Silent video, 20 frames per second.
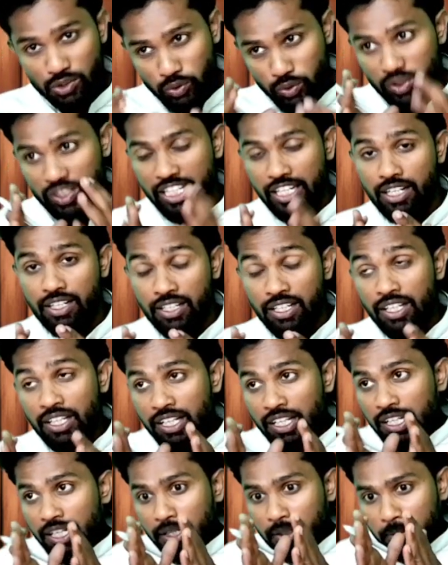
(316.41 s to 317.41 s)
So they are
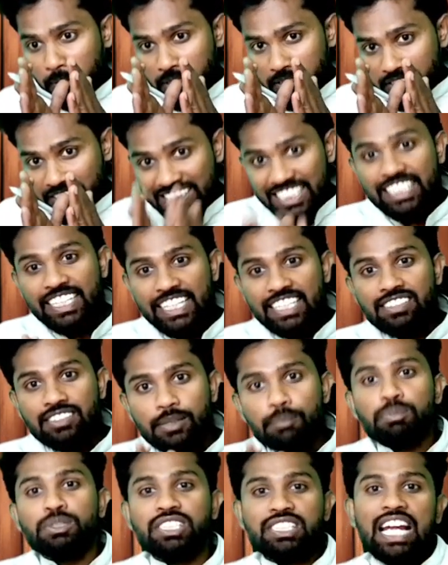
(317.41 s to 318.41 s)
setting
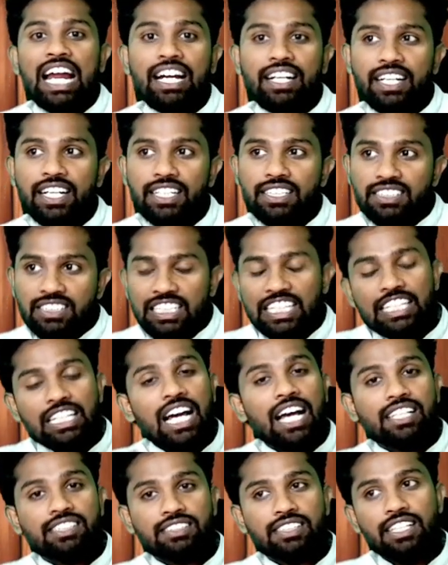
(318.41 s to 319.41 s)
some standards in
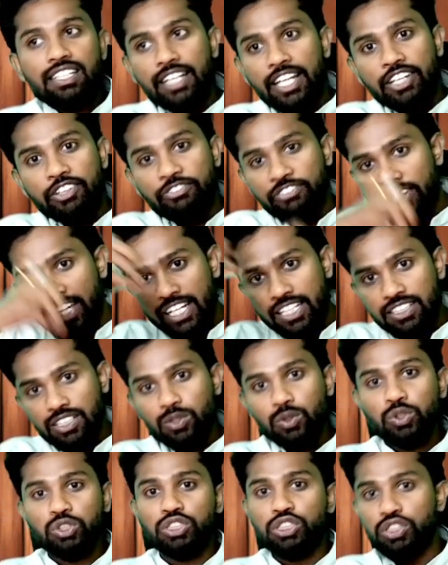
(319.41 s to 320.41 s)
asking like where the
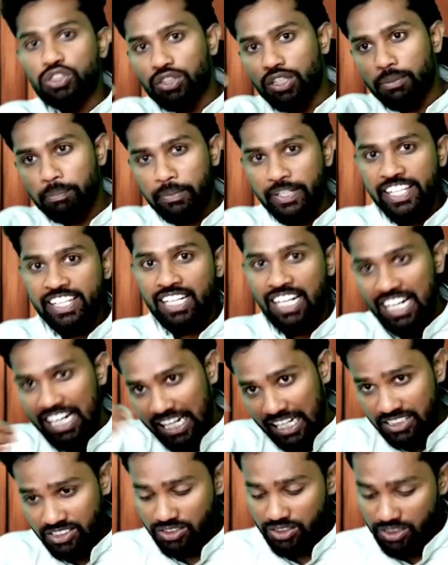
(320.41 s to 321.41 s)
questions are being
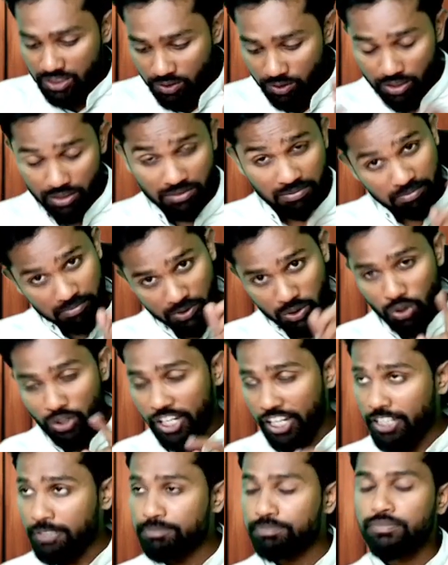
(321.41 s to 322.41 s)
asked and all.
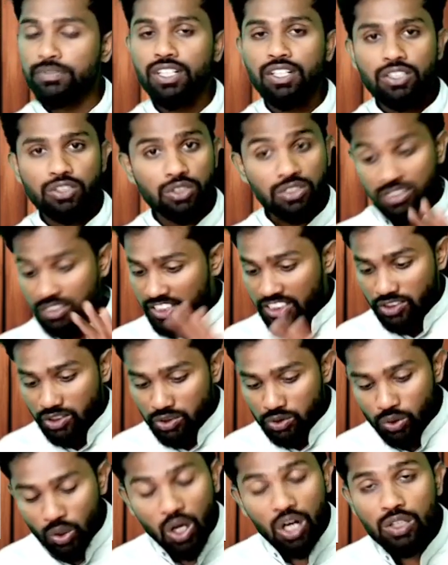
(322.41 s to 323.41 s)
Okay. So this is
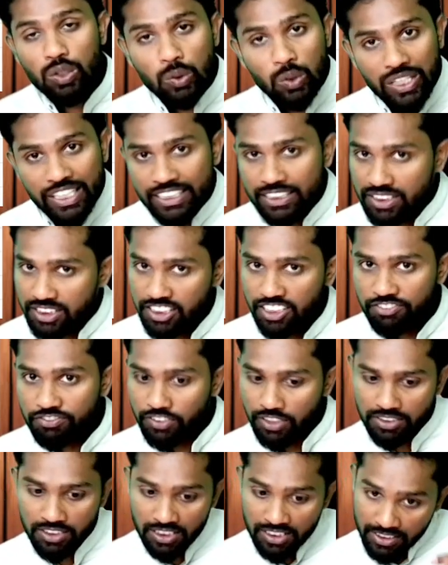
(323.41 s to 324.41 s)
not only in
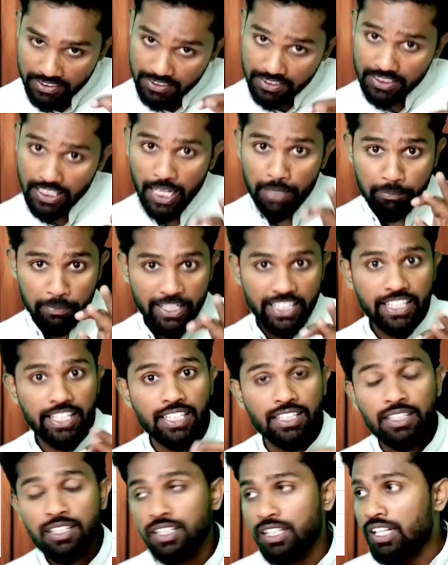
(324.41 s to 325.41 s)
CFS, this is happening
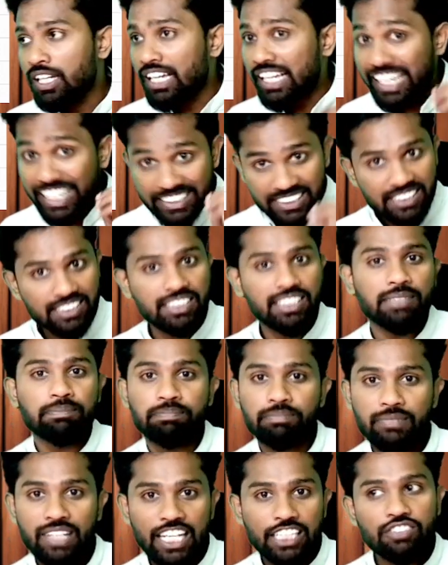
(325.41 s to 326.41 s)
in
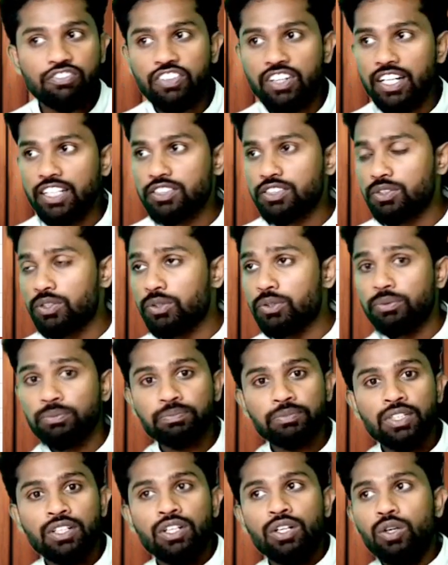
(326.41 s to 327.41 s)
SCM as far as you know.
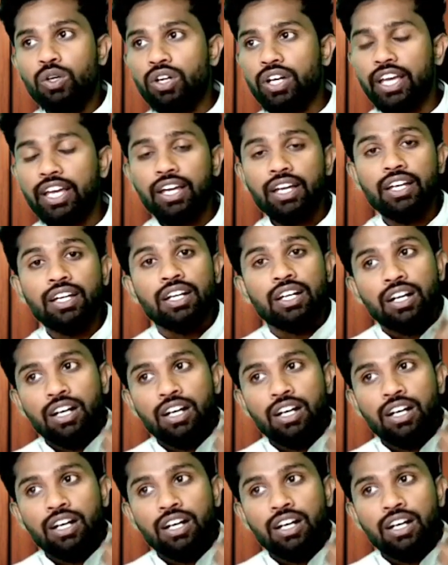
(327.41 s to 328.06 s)
Okay.